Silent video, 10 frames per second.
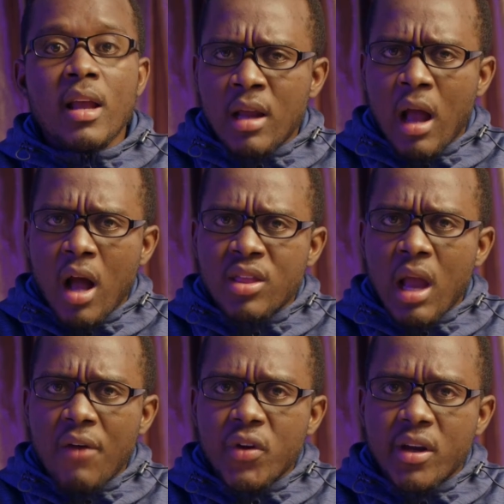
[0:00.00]
Are the
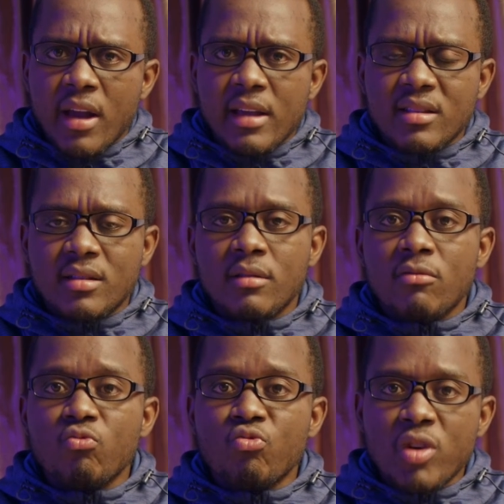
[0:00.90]
Africans
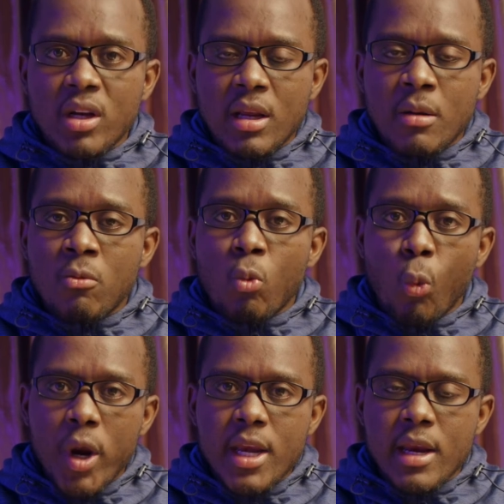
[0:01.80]
really
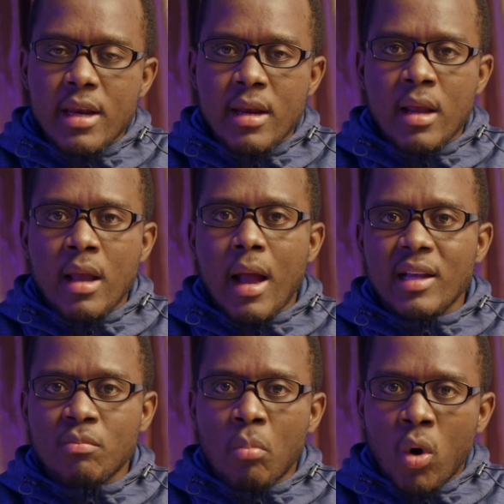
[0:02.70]
winning
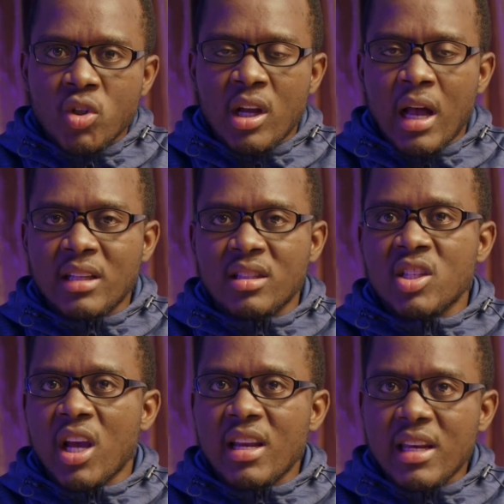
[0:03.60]
as much as the
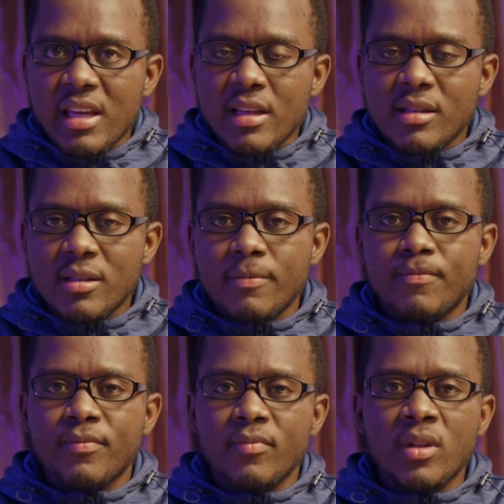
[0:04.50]
Chinese?
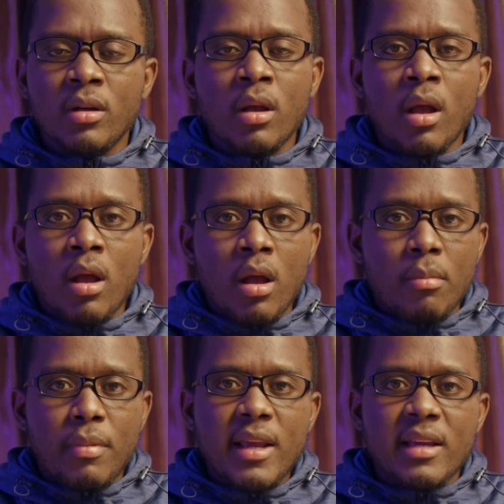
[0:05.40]

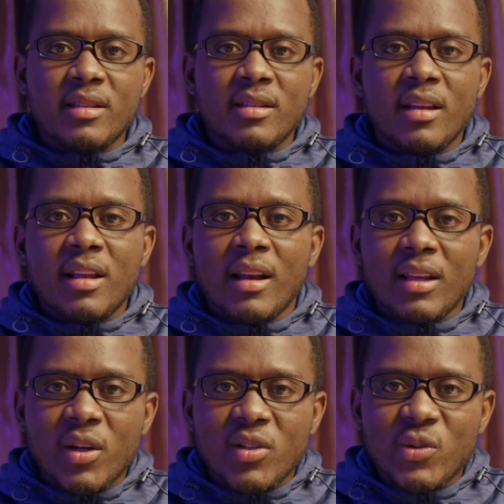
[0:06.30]
Please let
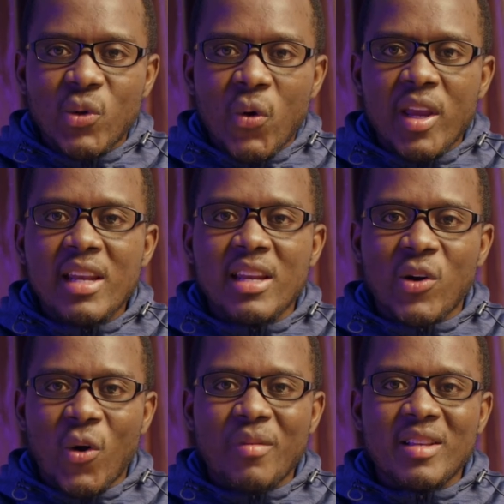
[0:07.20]
us know in the
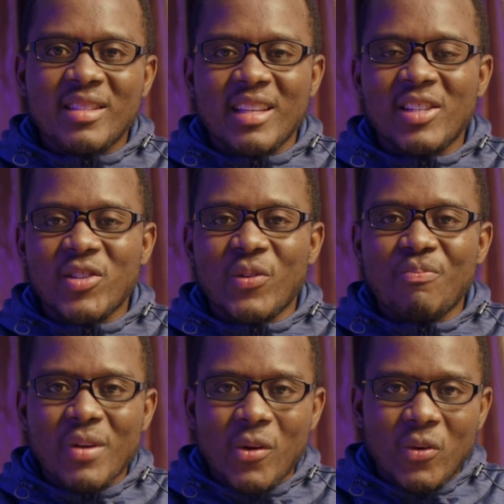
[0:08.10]
comment section
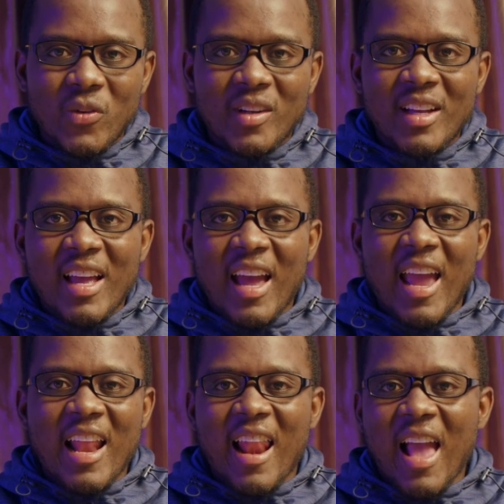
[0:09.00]
below.
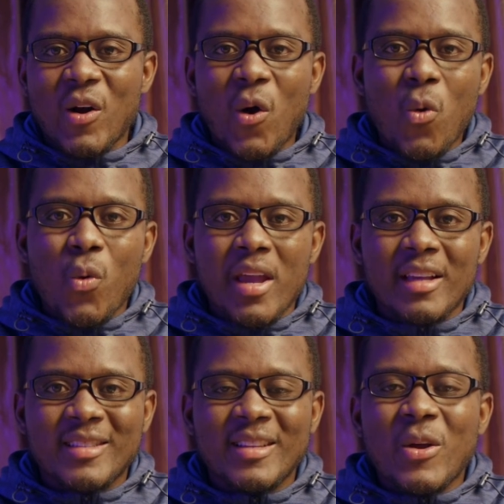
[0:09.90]
And like
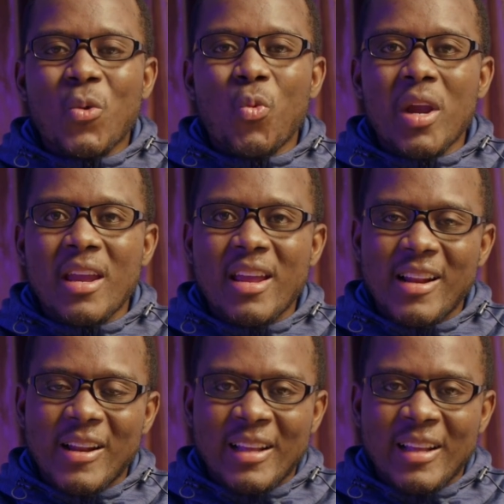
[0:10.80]
always, we